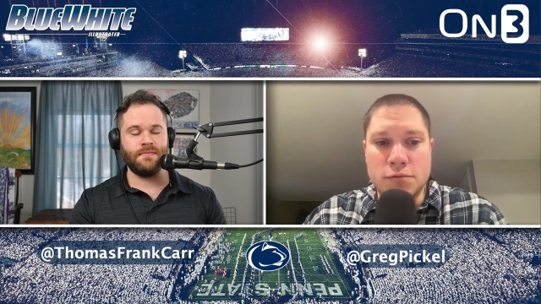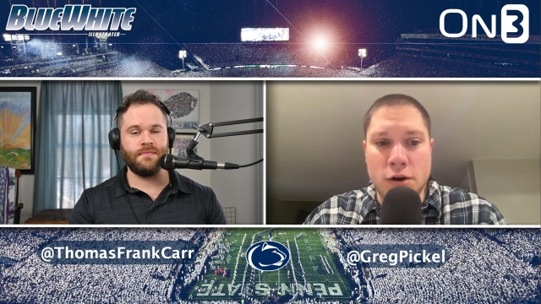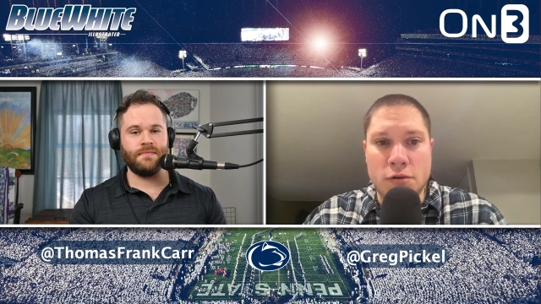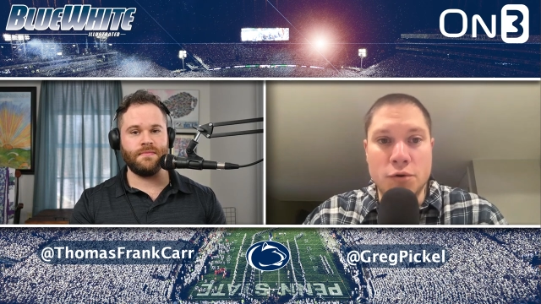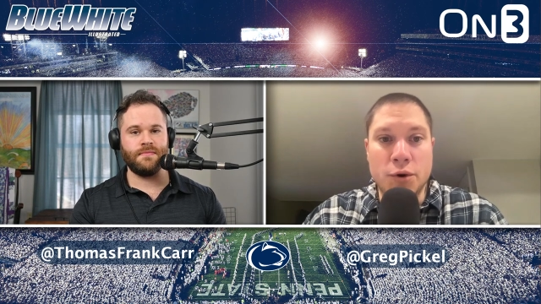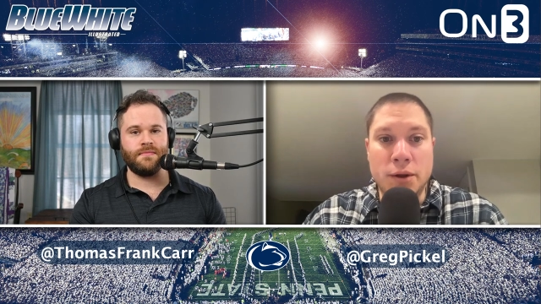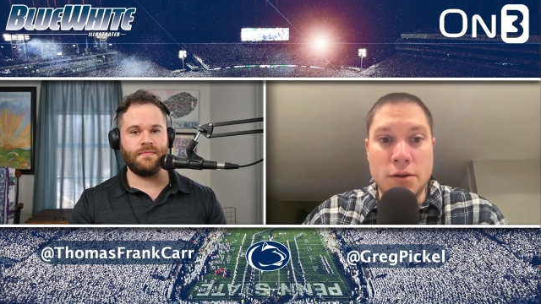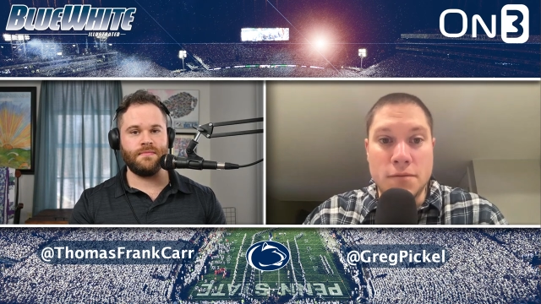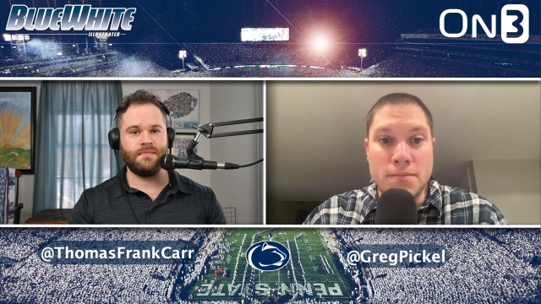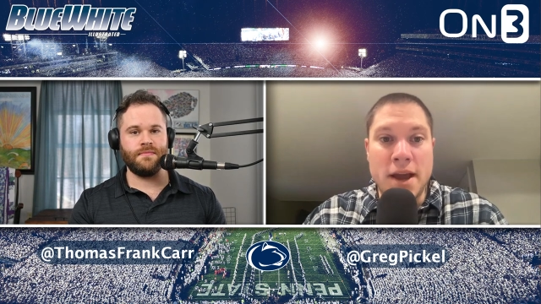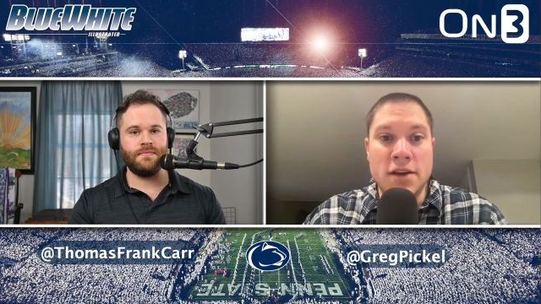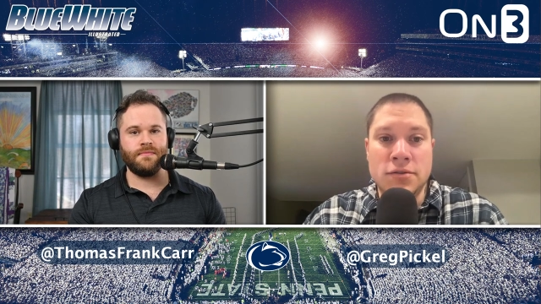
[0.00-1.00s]
Speaker 1: recruiting their
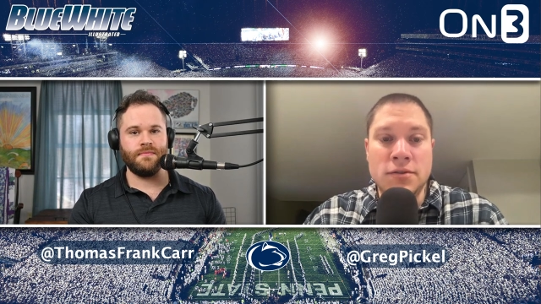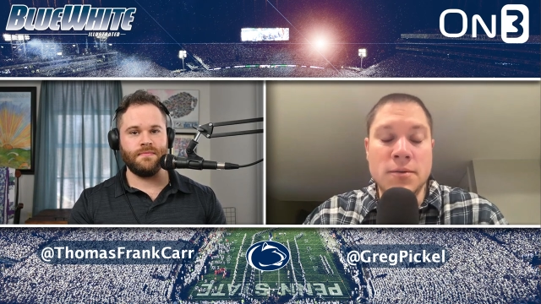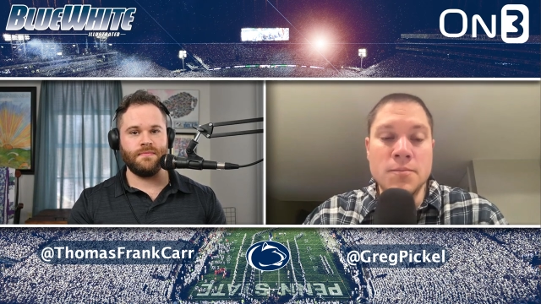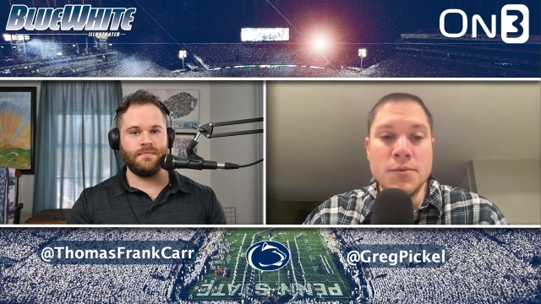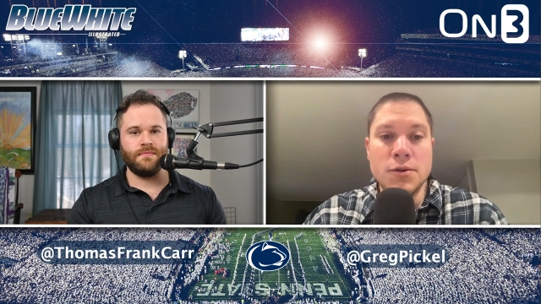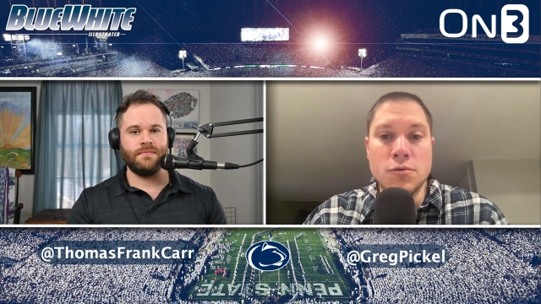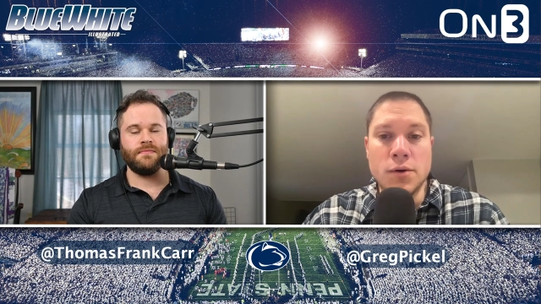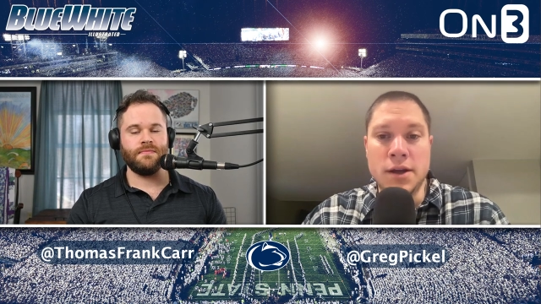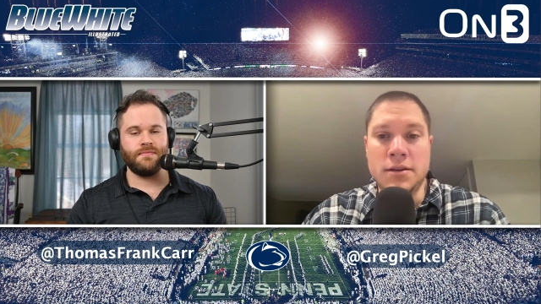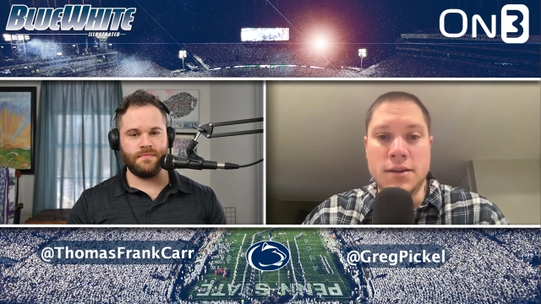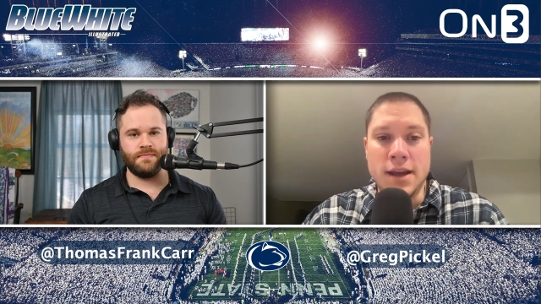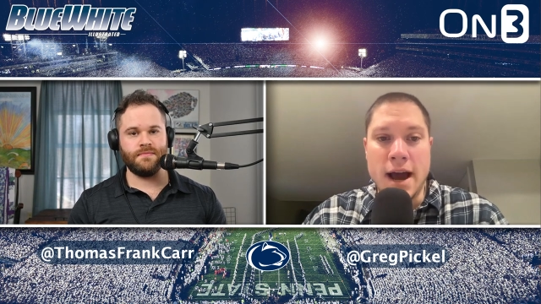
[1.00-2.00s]
base
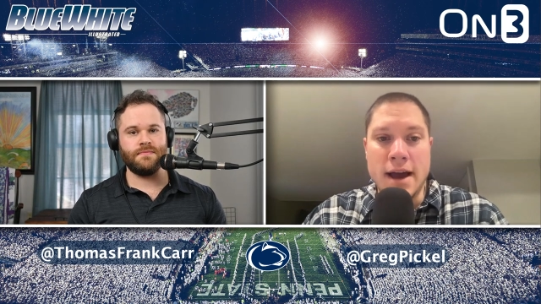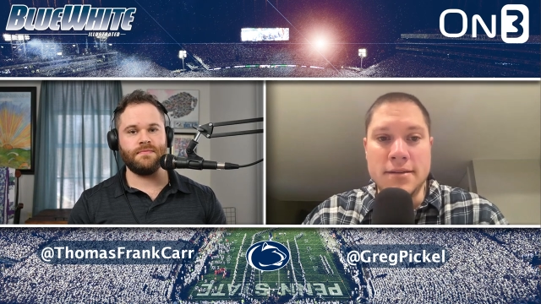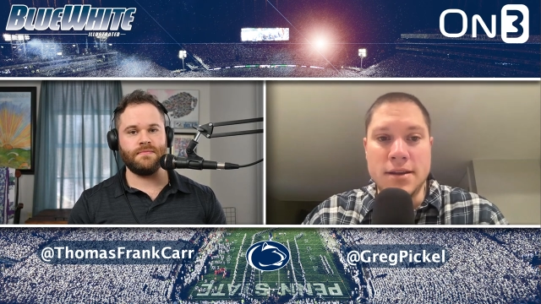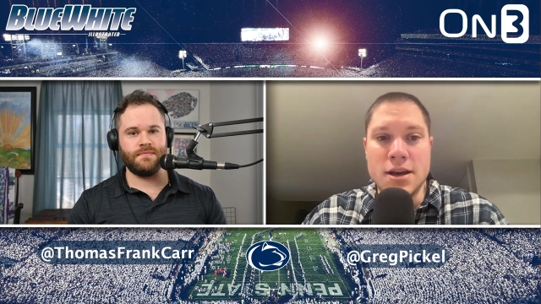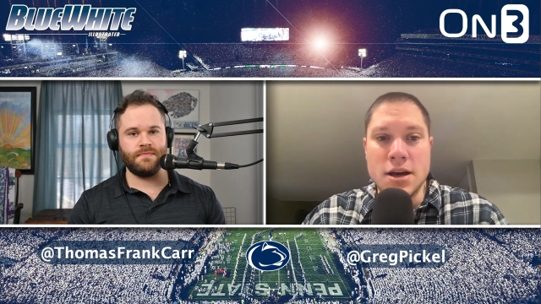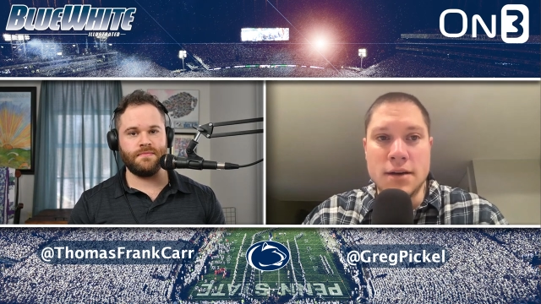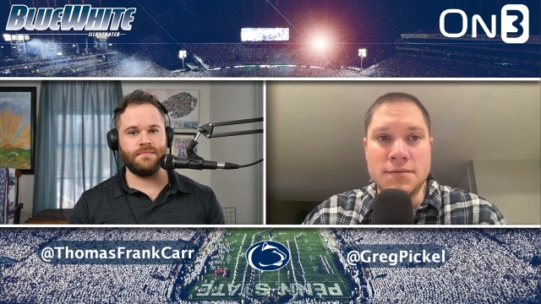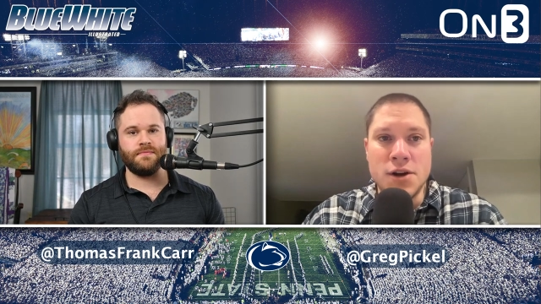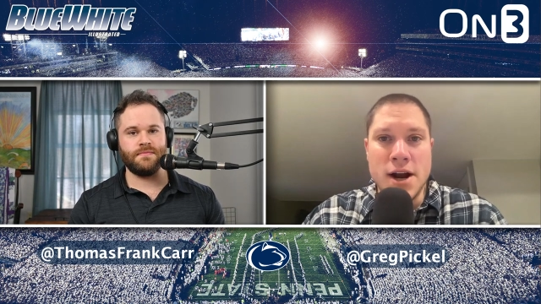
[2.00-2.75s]
with the idea of